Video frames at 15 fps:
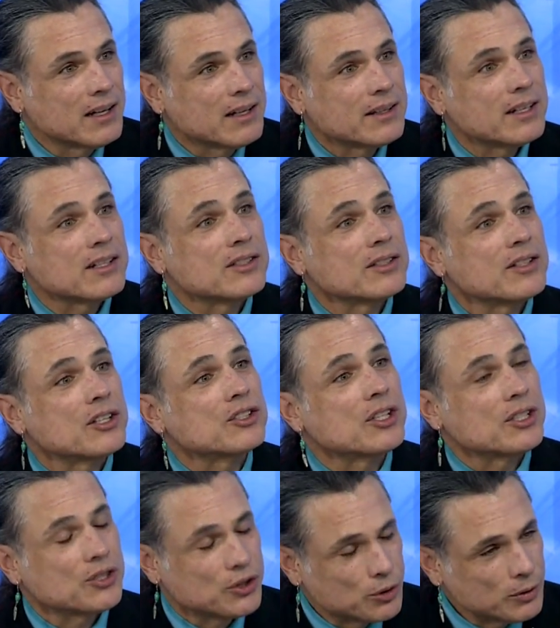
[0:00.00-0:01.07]
There's a
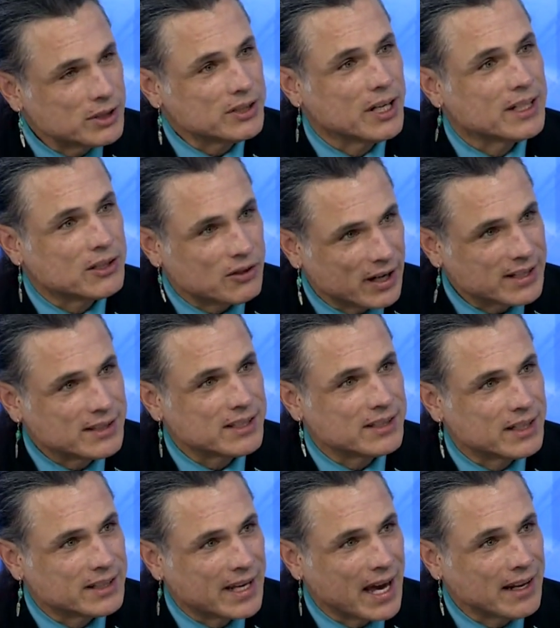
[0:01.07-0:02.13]
suicide crisis
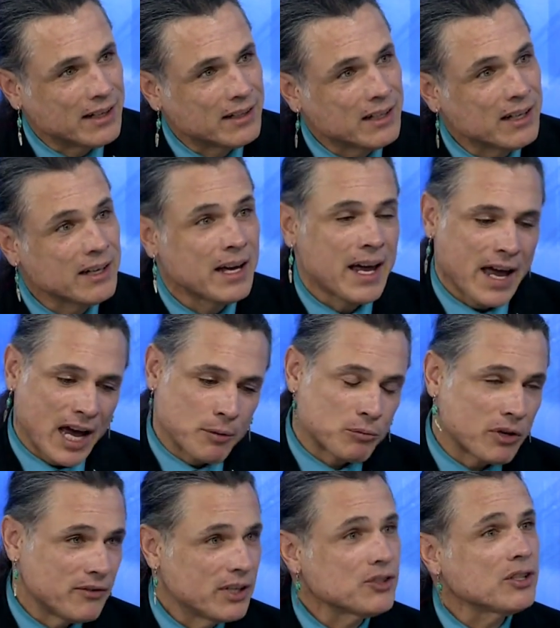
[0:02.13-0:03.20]
in Canada, and
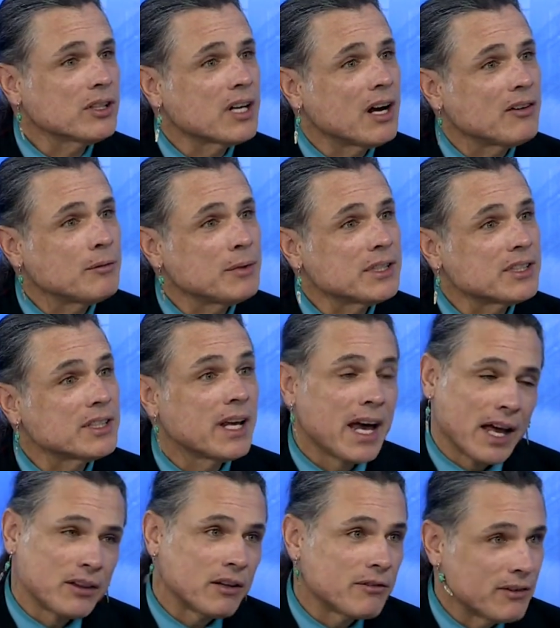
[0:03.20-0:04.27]
provincial governments
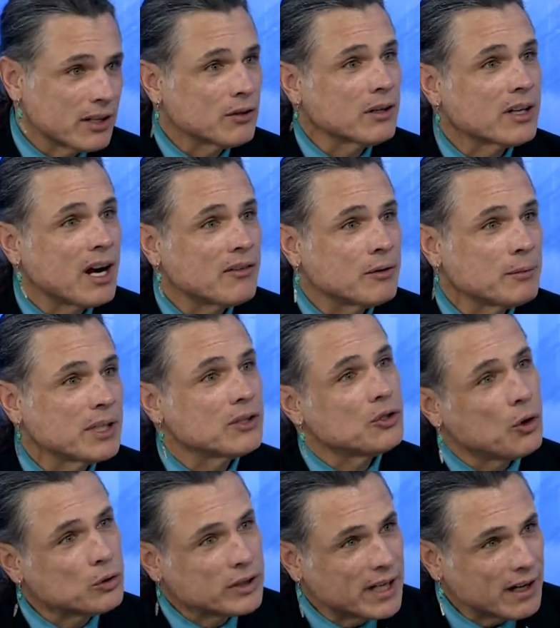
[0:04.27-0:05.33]
and the federal government
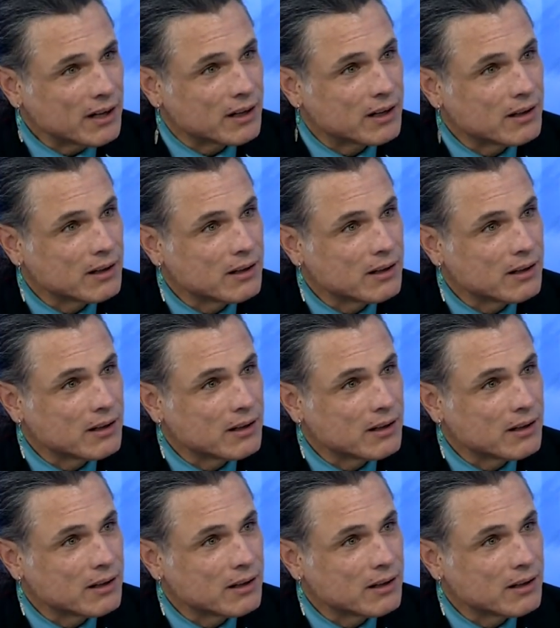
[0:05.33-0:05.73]
don't care.